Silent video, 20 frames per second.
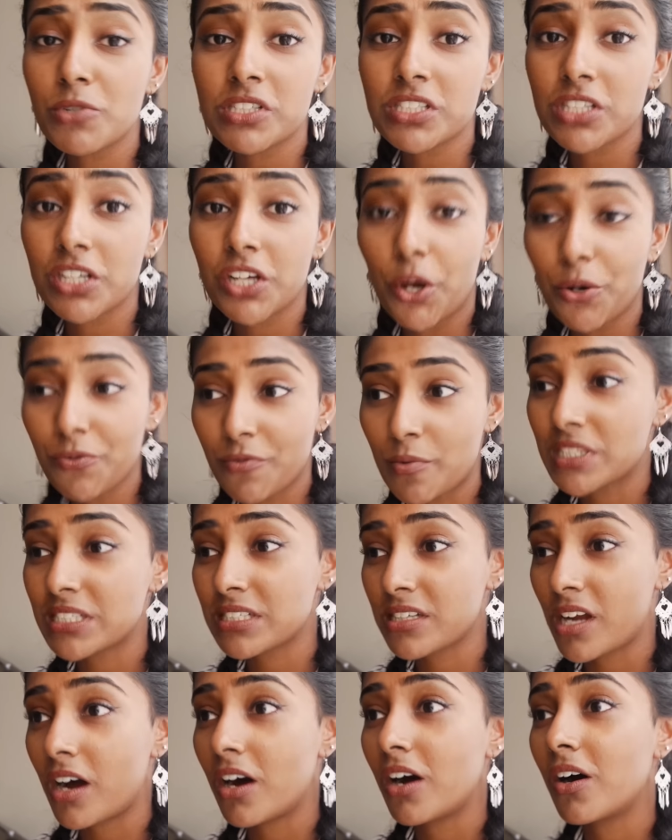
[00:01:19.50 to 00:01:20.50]
I'm just gonna go from the
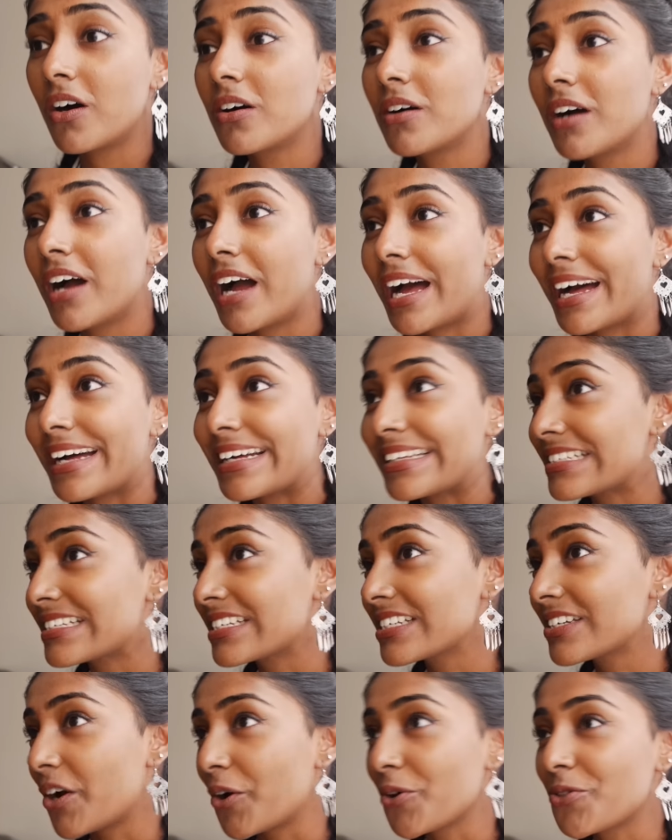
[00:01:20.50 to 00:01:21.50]
start
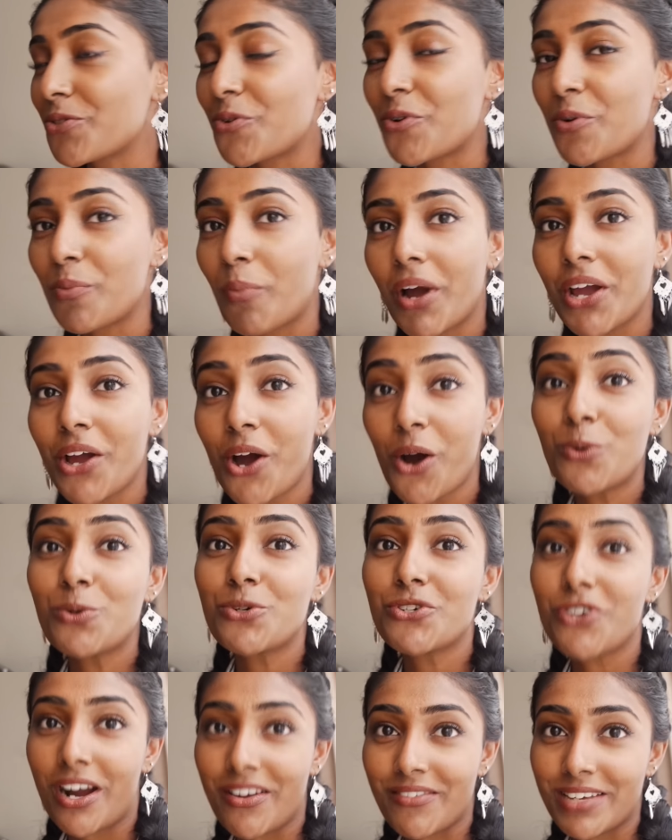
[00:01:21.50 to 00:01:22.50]
and go through my
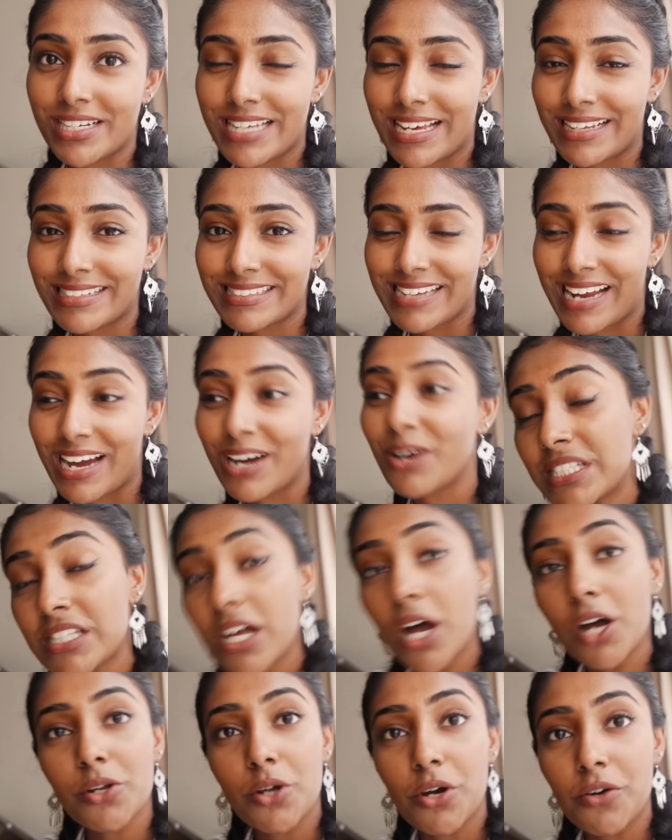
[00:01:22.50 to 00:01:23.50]
whole driving test now. We
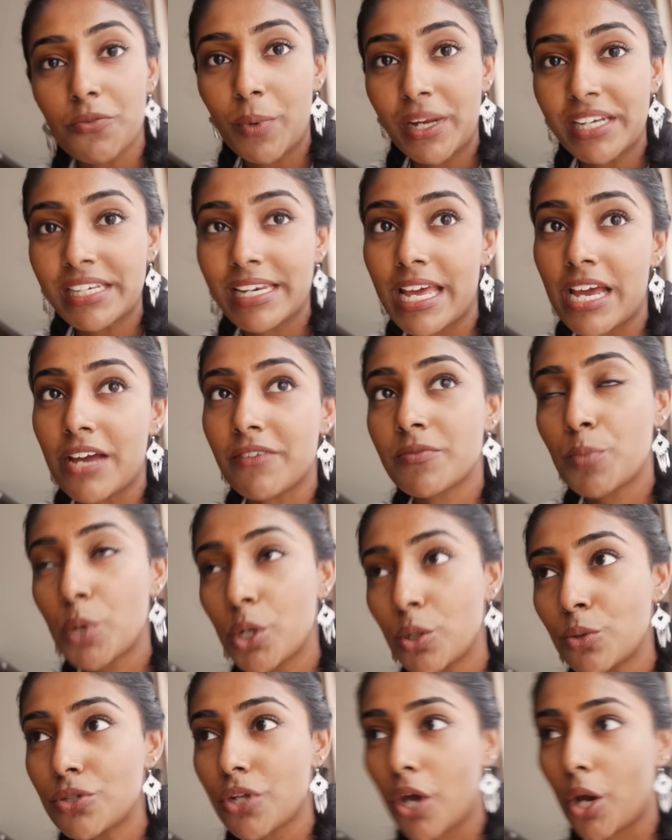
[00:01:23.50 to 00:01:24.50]
started off, went left,
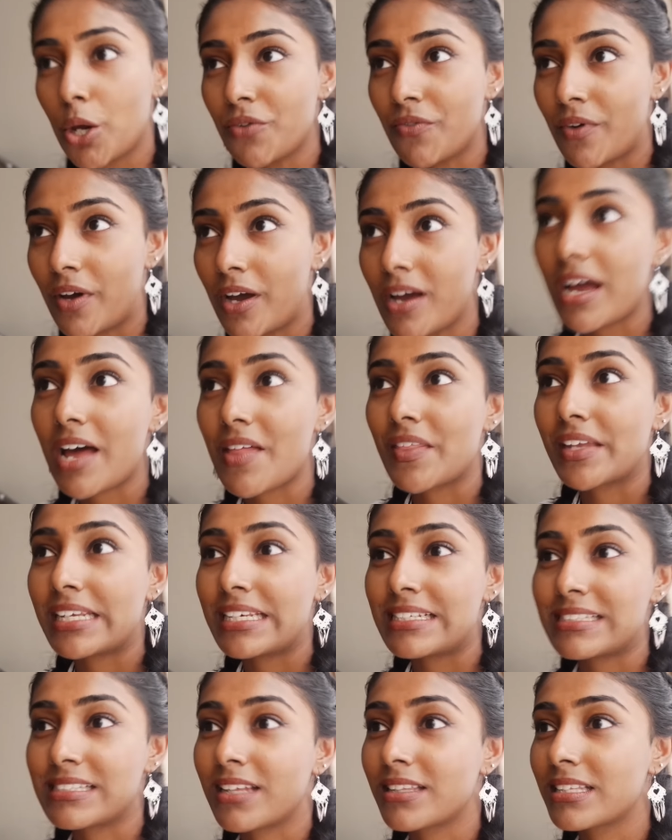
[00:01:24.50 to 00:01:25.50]
pulled over, and then
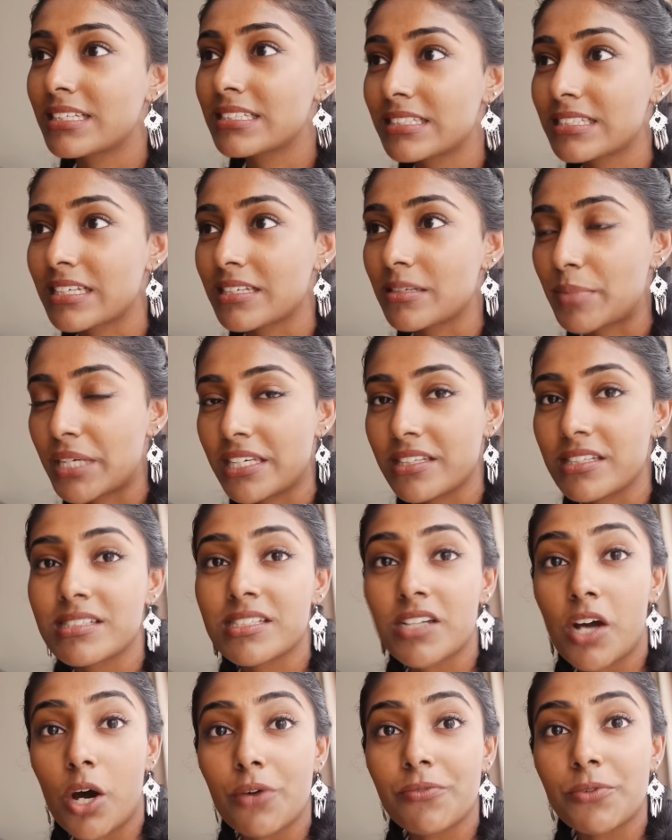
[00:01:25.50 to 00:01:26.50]
he said this is gonna be the
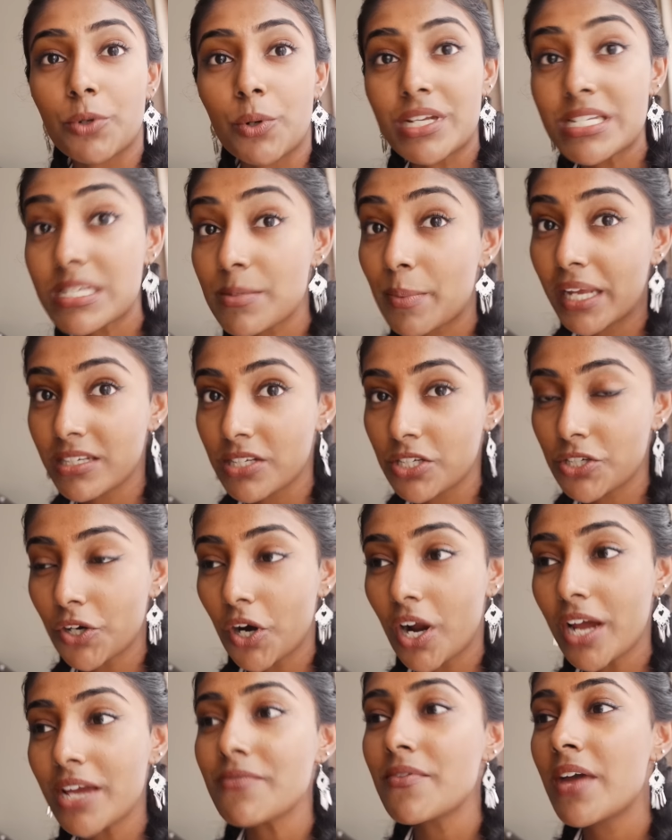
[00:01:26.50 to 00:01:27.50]
start of your independent
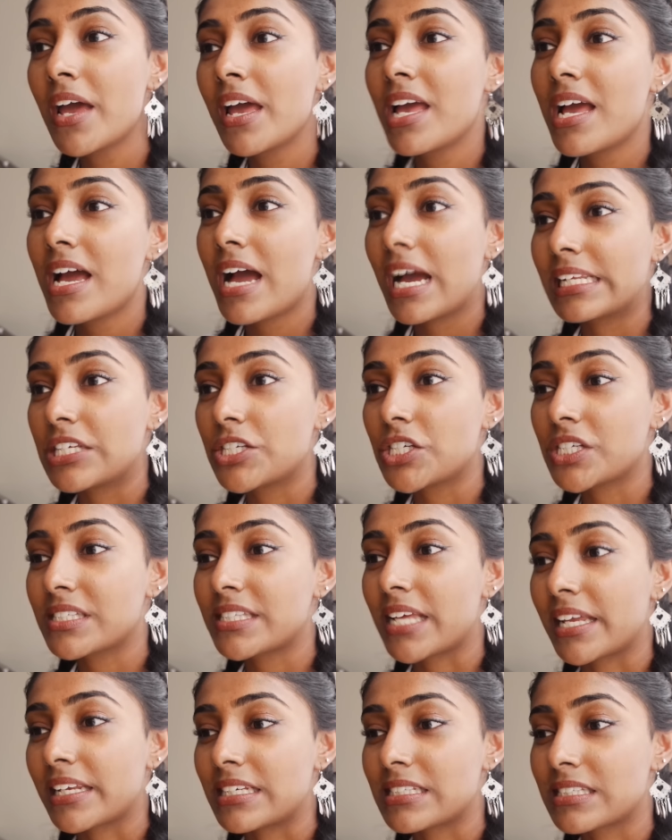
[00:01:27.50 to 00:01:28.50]
drive. And he
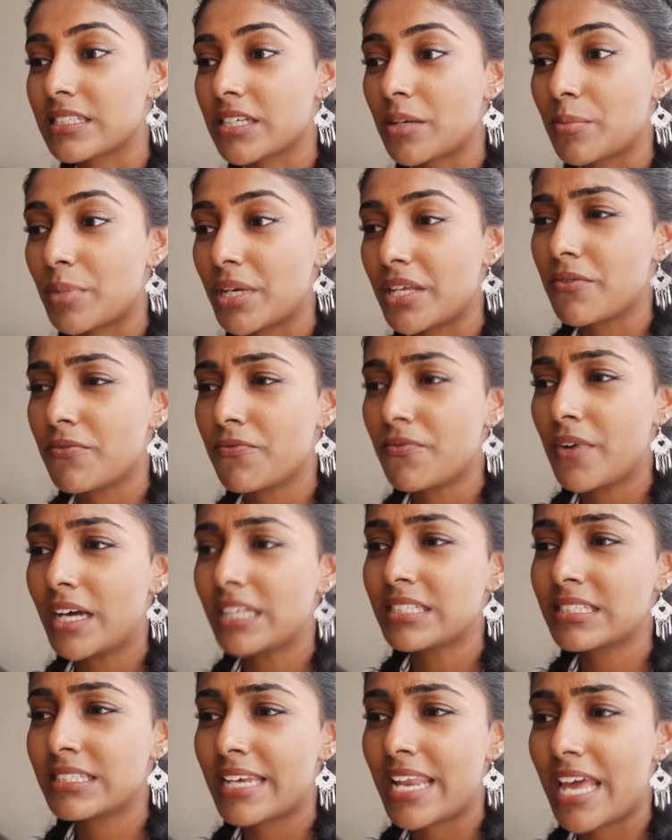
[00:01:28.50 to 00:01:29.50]
just said it's going to be the
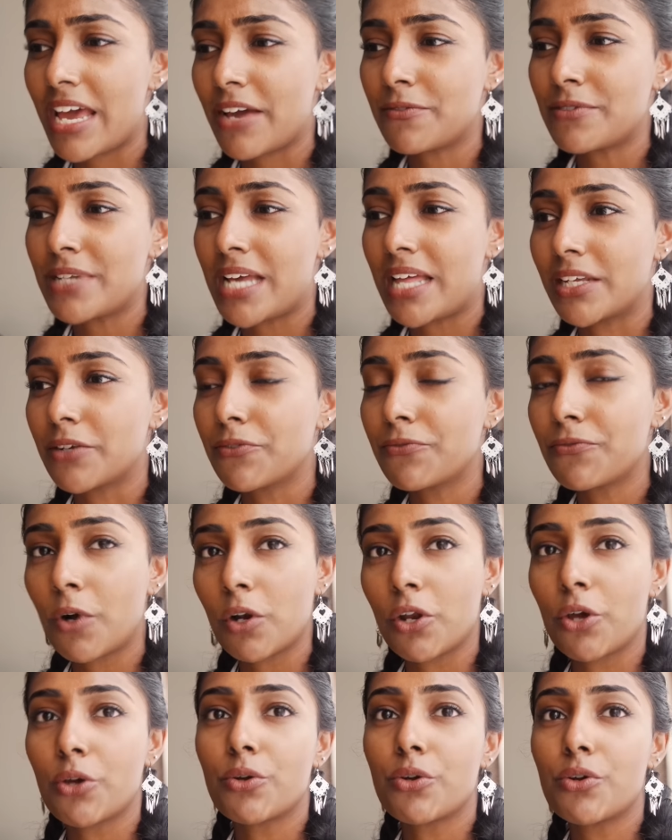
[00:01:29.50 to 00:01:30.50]
first left and then
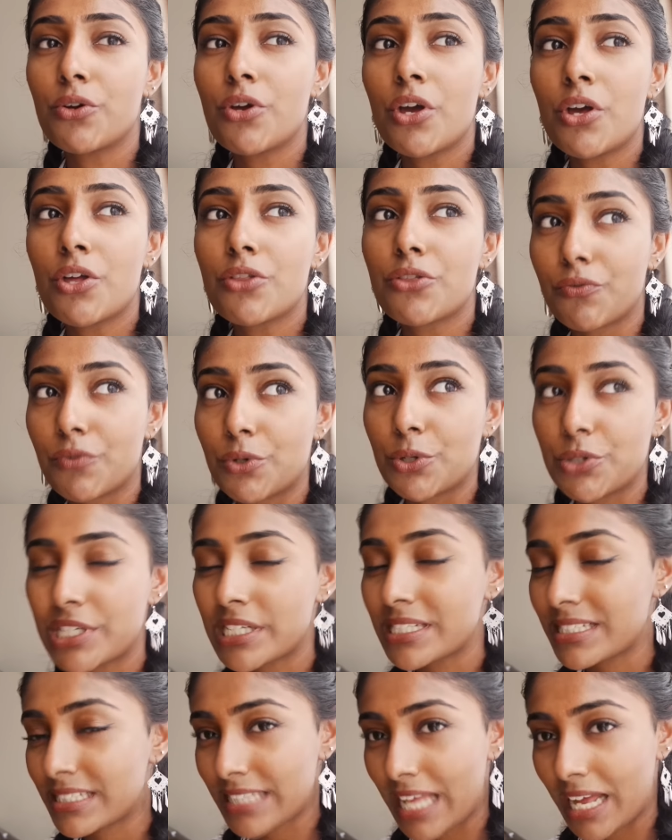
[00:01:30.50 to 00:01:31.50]
follow the route to